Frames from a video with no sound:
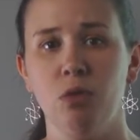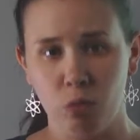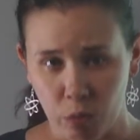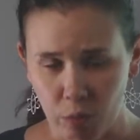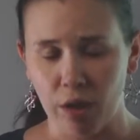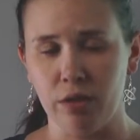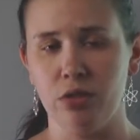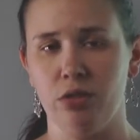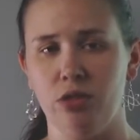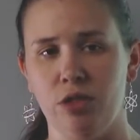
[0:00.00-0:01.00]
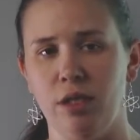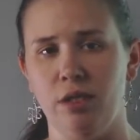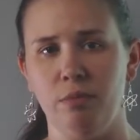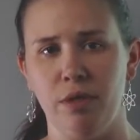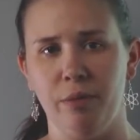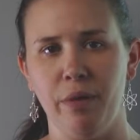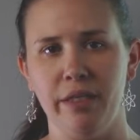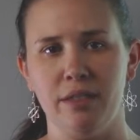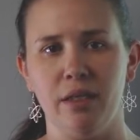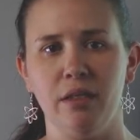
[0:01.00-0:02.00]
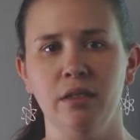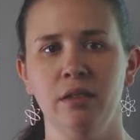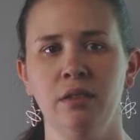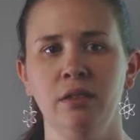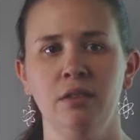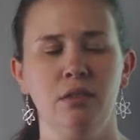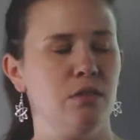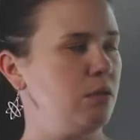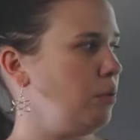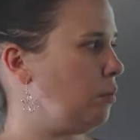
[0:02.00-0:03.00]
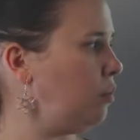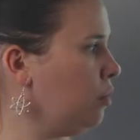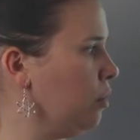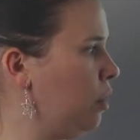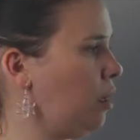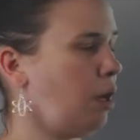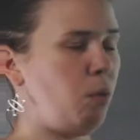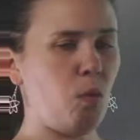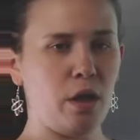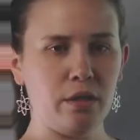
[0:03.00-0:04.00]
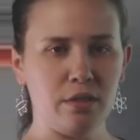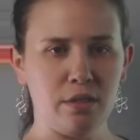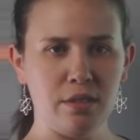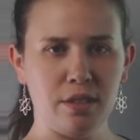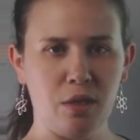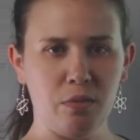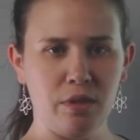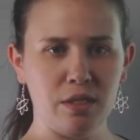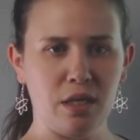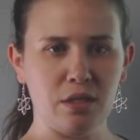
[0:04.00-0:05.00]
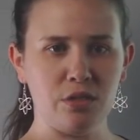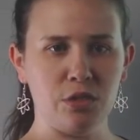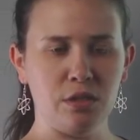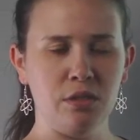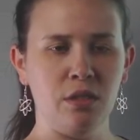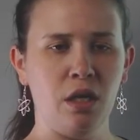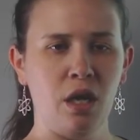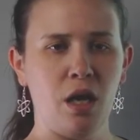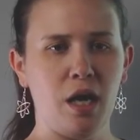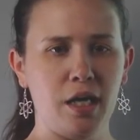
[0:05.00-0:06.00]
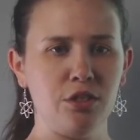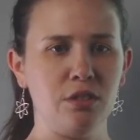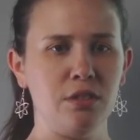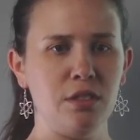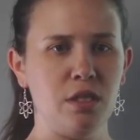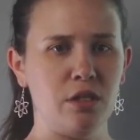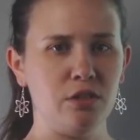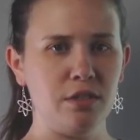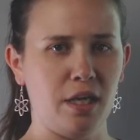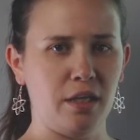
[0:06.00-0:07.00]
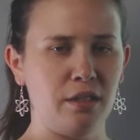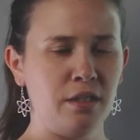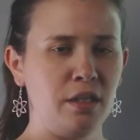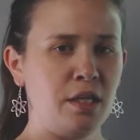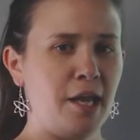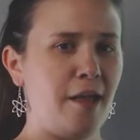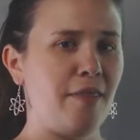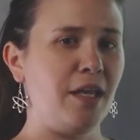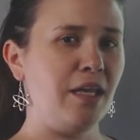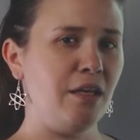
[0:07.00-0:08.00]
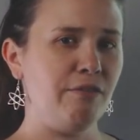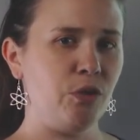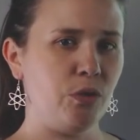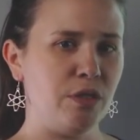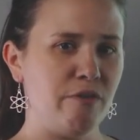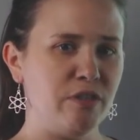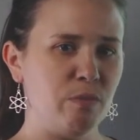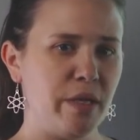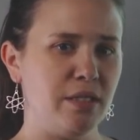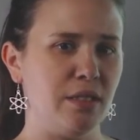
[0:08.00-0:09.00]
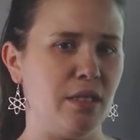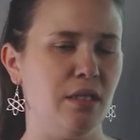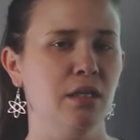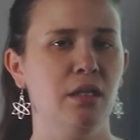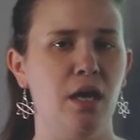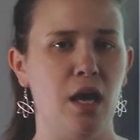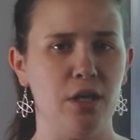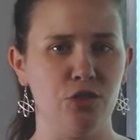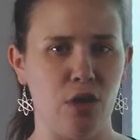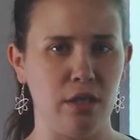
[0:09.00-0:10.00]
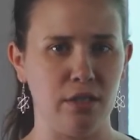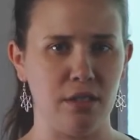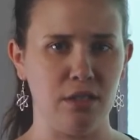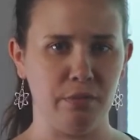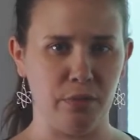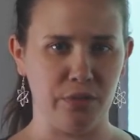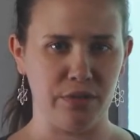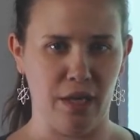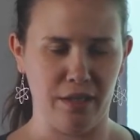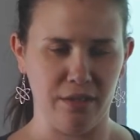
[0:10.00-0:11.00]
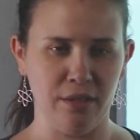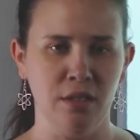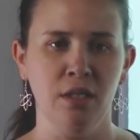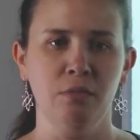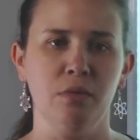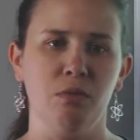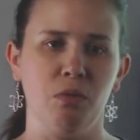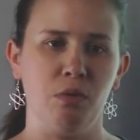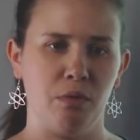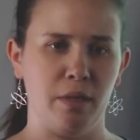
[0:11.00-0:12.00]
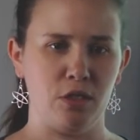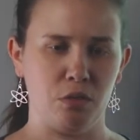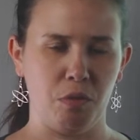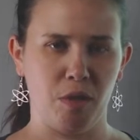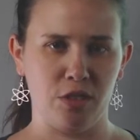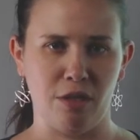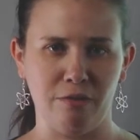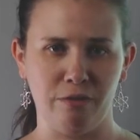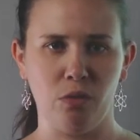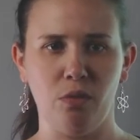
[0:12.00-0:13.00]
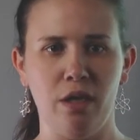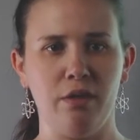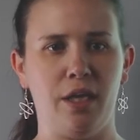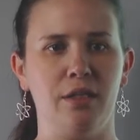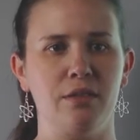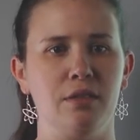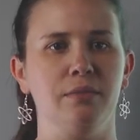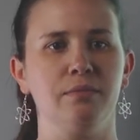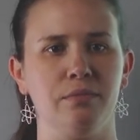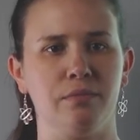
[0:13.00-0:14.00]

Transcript: We want our solution to end up being basic. So water to the side with less oxygen, hydrogen to the other side, and then if and only if it's basic, hydroxides to both sides. Then we want to make sure we watch out for the water canceling.